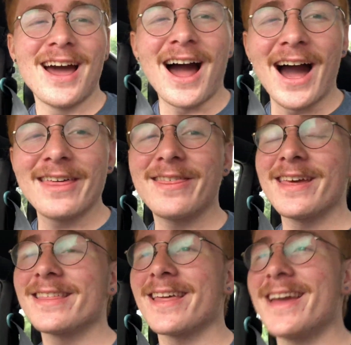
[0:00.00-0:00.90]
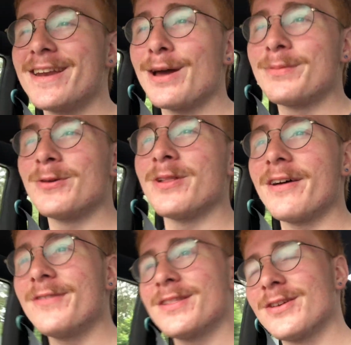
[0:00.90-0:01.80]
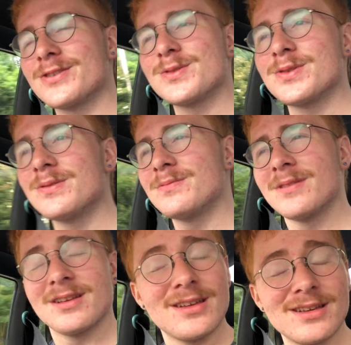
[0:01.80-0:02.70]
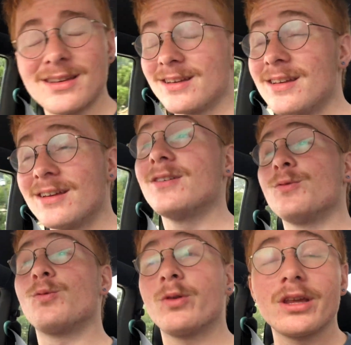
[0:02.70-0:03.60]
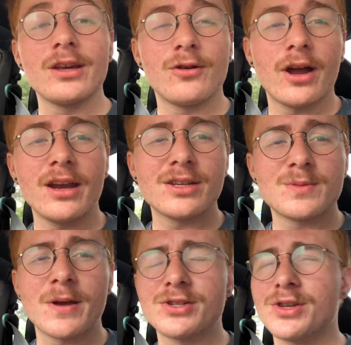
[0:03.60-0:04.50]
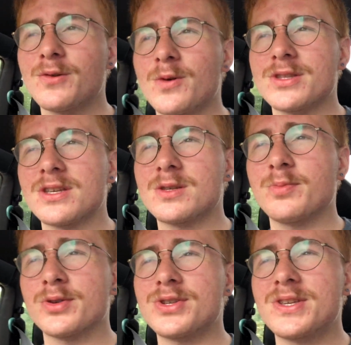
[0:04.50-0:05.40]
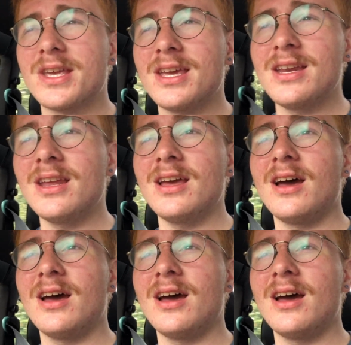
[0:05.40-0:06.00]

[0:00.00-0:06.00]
I think the AW11 looks really great, especially once it's pristine.